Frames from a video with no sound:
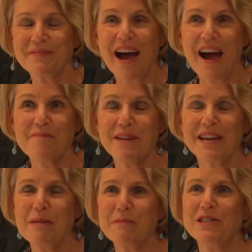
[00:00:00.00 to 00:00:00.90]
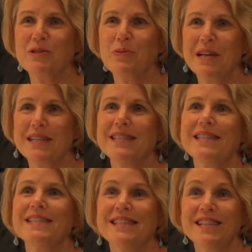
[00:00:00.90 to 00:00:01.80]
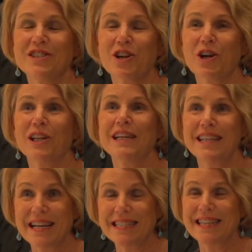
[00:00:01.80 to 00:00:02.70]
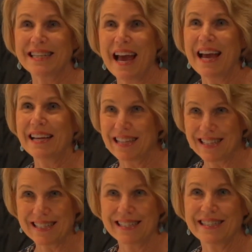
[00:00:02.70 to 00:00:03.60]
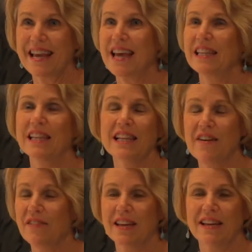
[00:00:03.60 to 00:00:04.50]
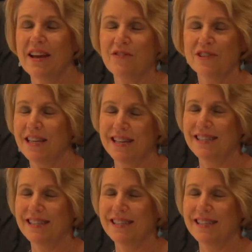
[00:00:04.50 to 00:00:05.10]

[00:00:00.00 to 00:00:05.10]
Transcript: I've been coming to Ouisie's since the early 1980s and loving it ever since.